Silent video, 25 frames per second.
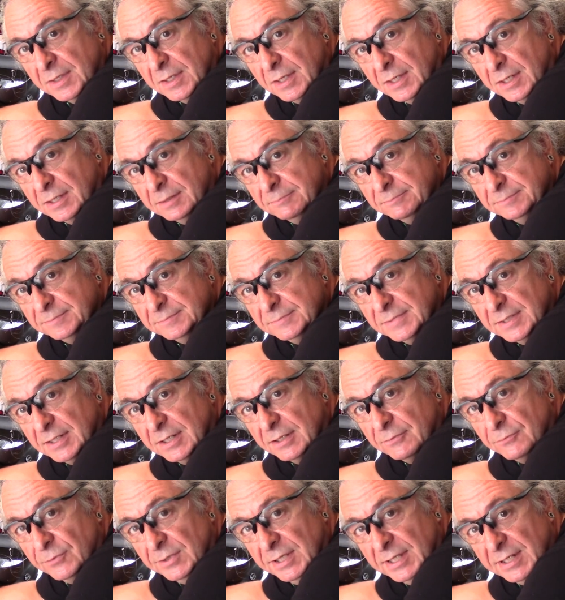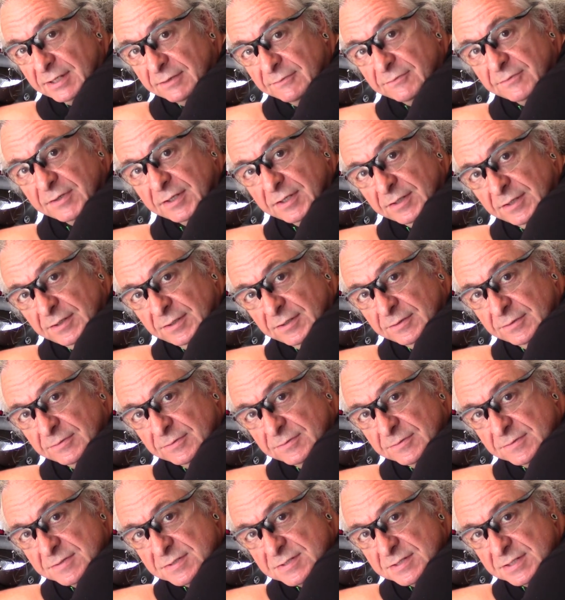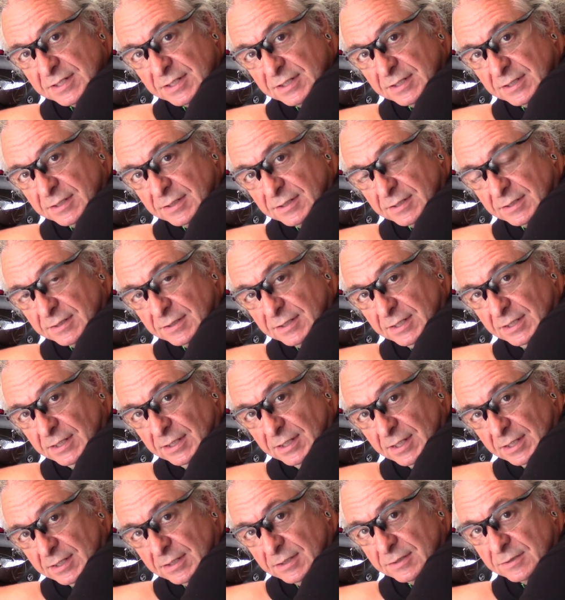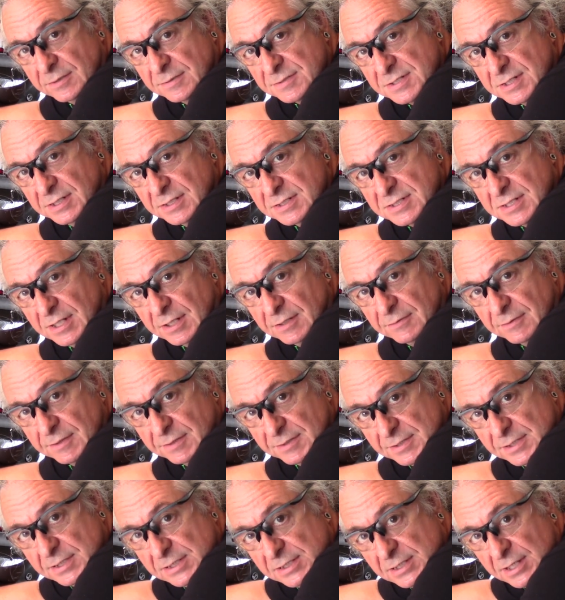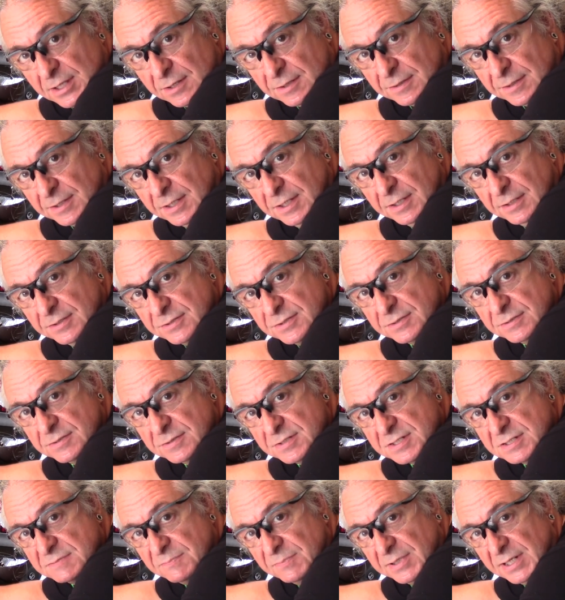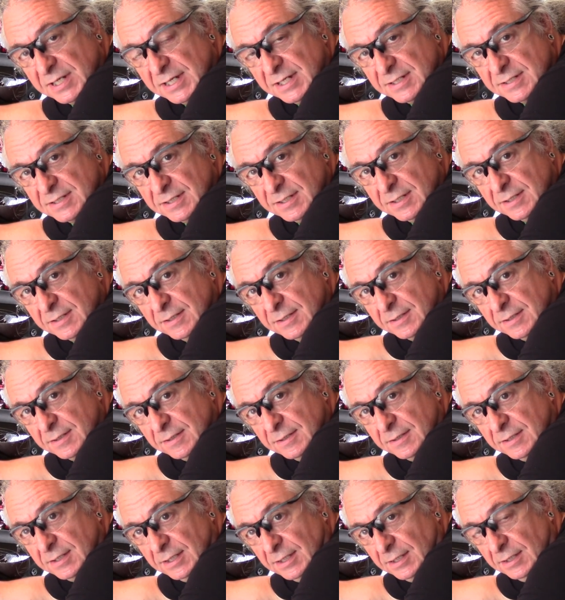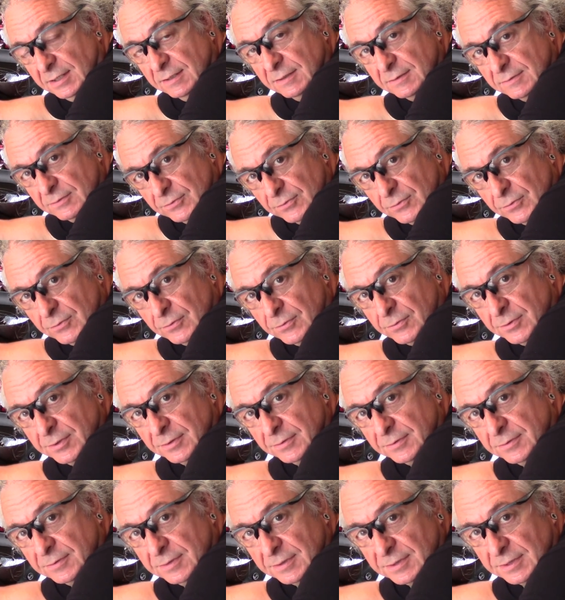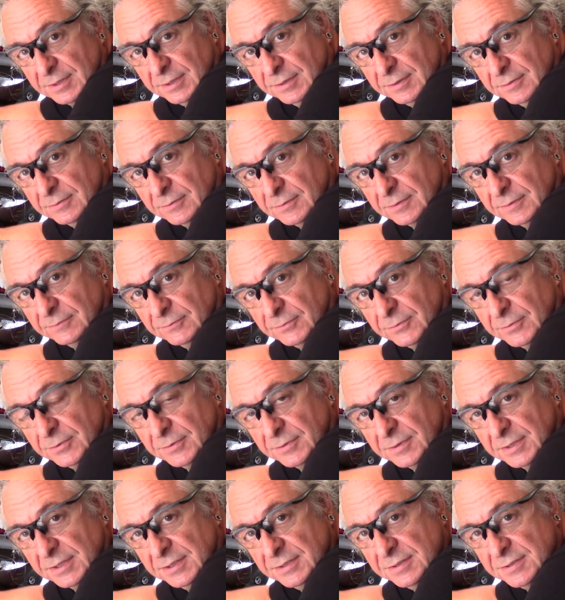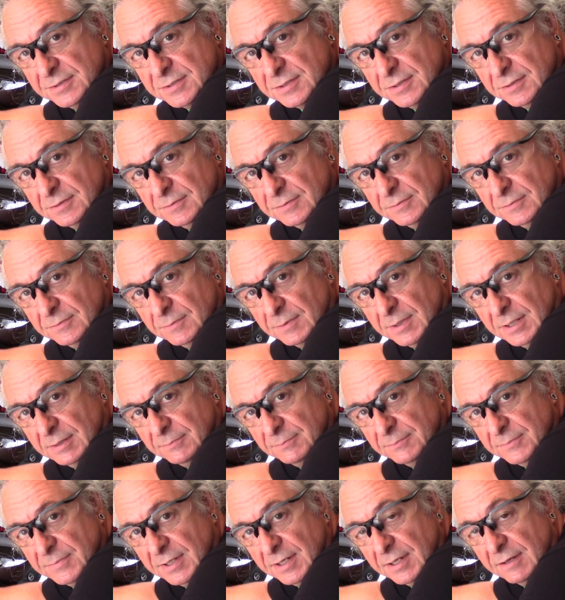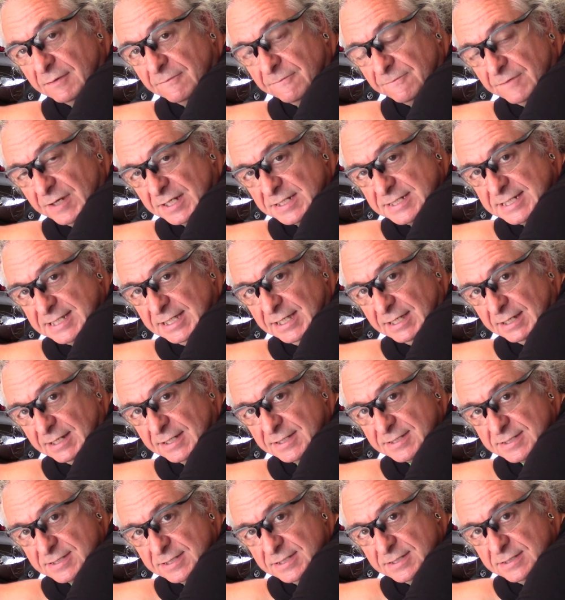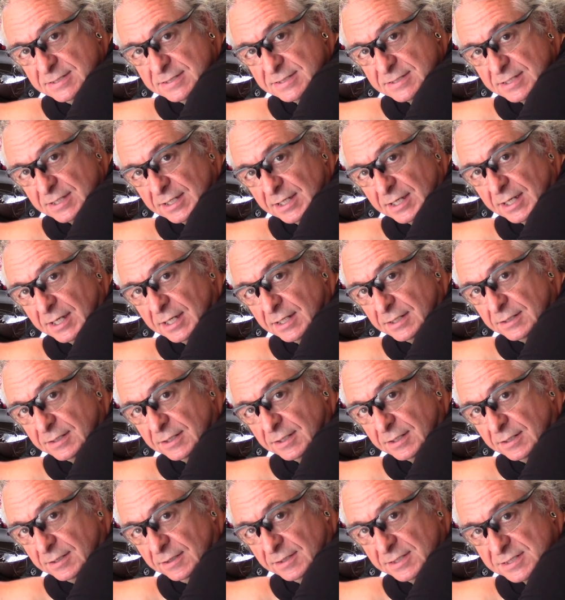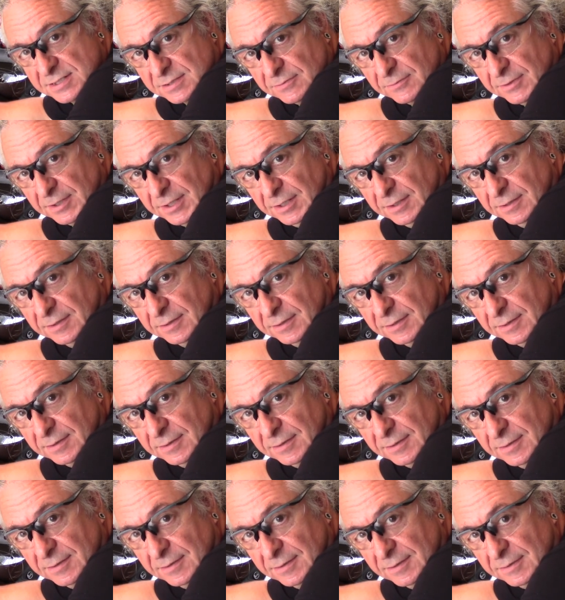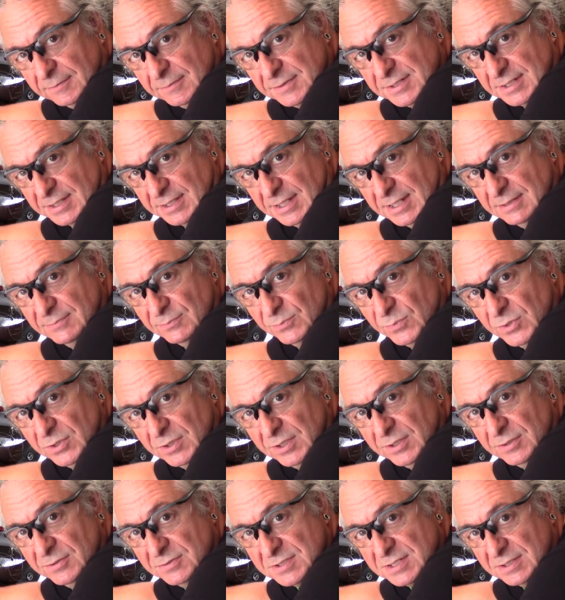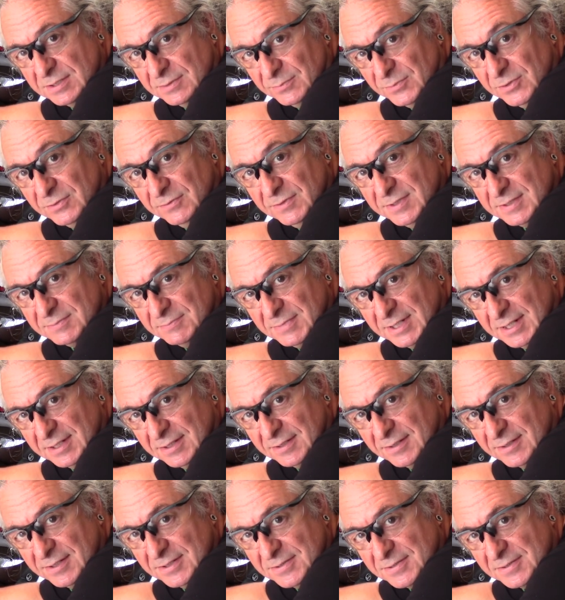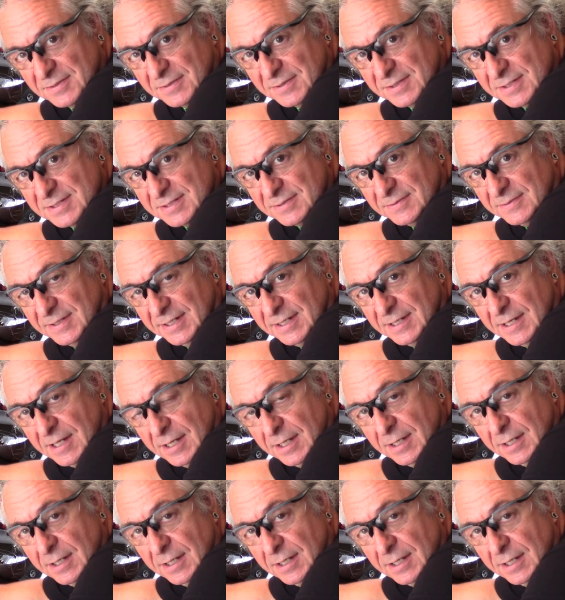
um, we have used uh, the caustic soda, the lye, to split the oil in olive oil into um, fatty acids and glycerine which I then use in the movie to make nitroglycerine.